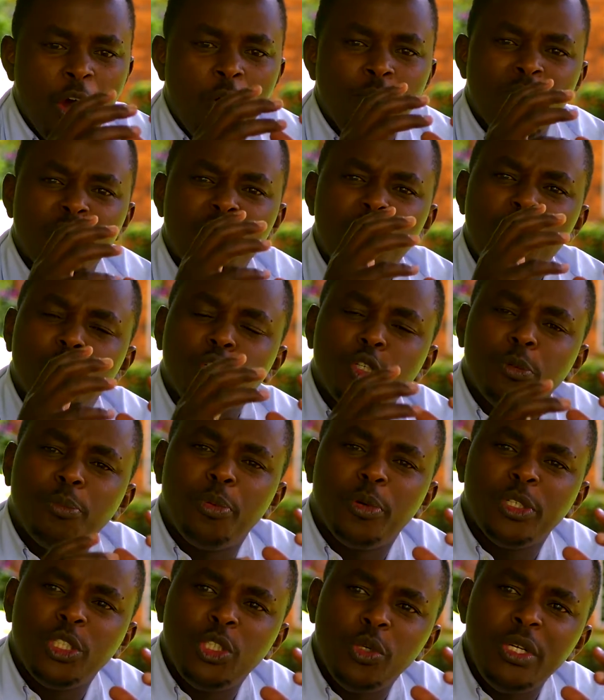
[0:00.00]
We have an
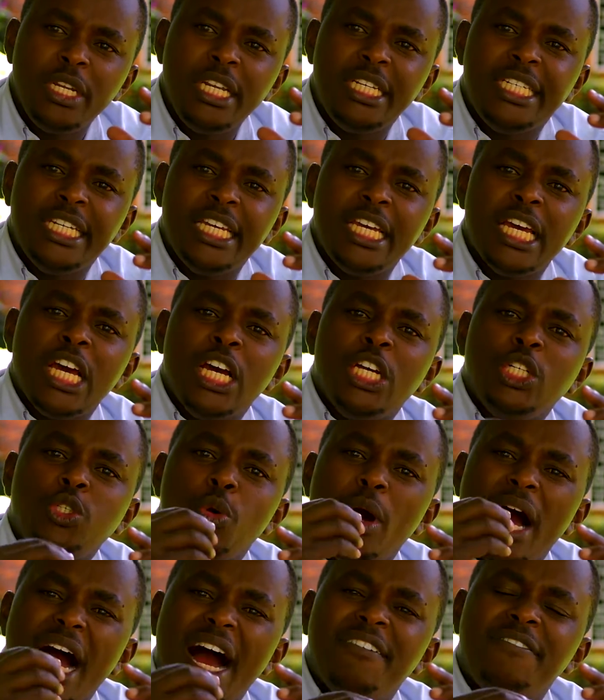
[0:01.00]
opportunity
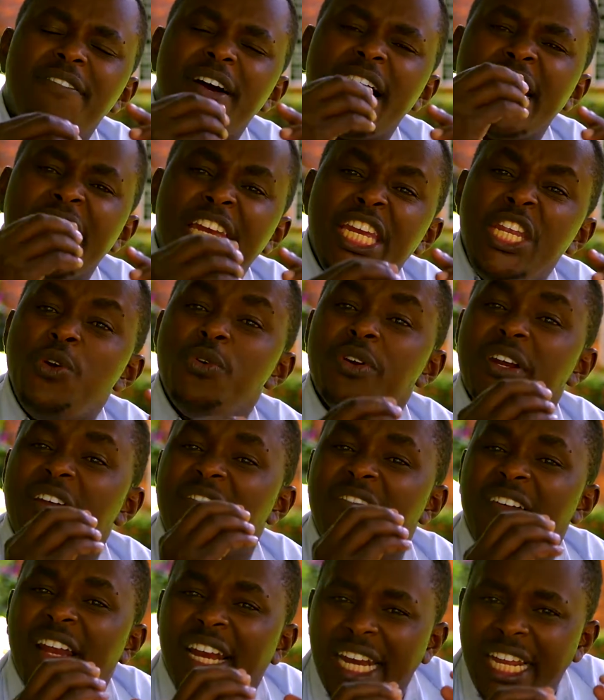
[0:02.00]
to have a new
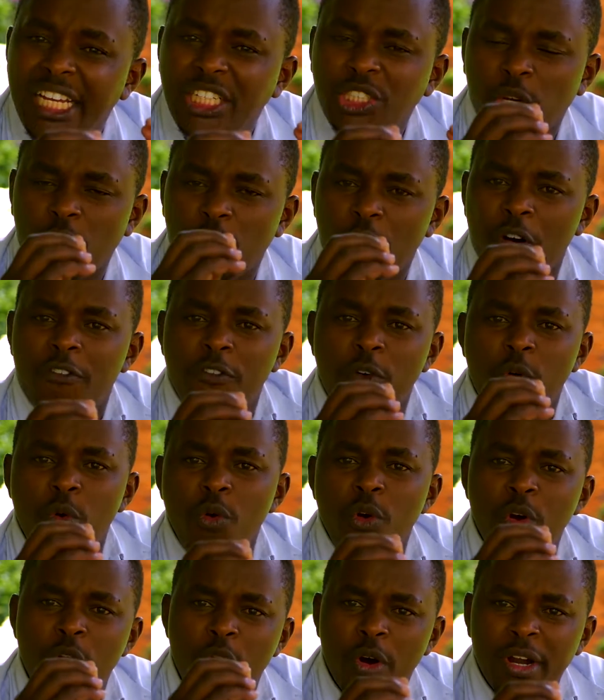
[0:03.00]
revelation of
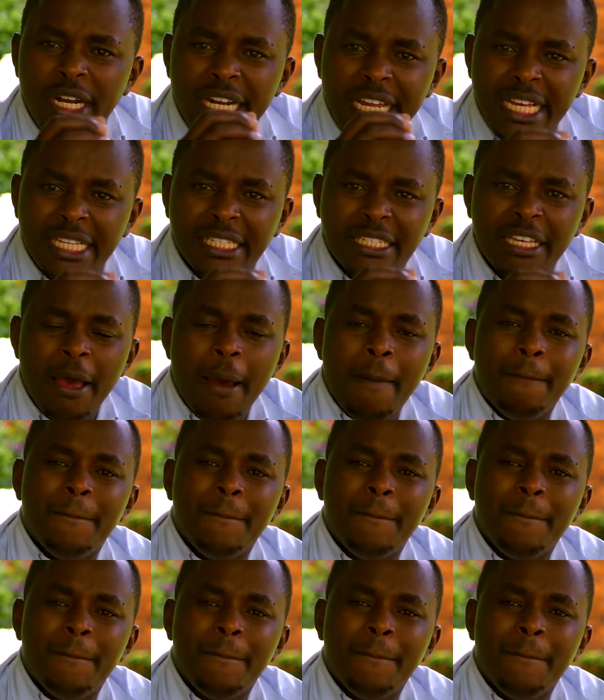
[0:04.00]
who God is.